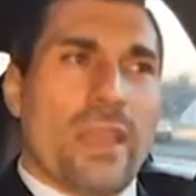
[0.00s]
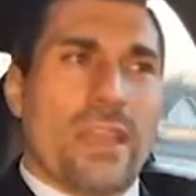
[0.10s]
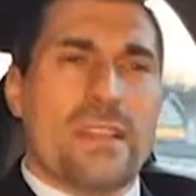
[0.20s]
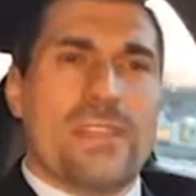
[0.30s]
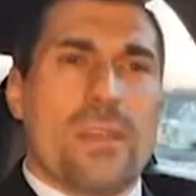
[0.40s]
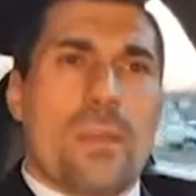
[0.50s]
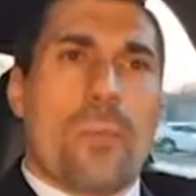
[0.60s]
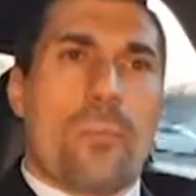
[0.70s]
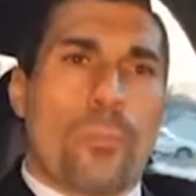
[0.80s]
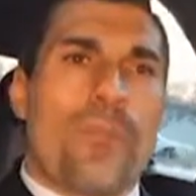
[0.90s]
is
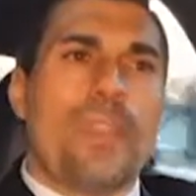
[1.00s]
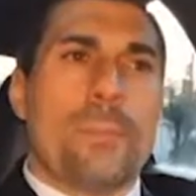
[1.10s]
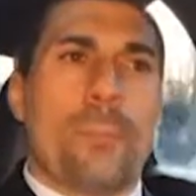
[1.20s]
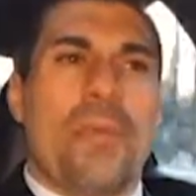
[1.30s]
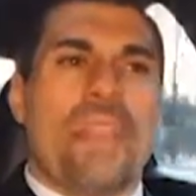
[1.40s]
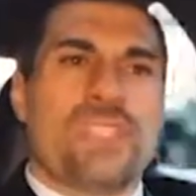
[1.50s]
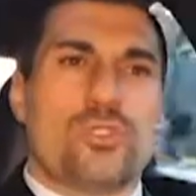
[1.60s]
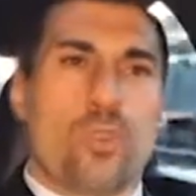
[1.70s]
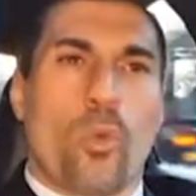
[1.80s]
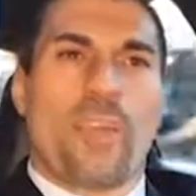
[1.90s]
brake-based
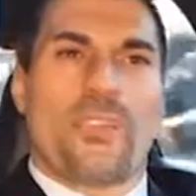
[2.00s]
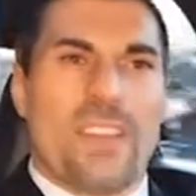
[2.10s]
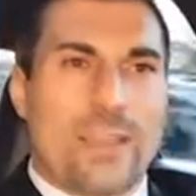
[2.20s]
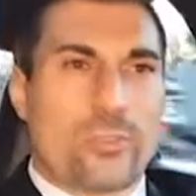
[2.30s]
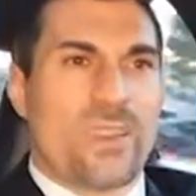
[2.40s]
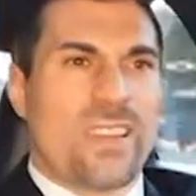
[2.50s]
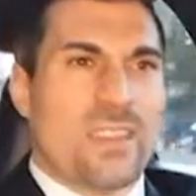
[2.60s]
torque vectoring.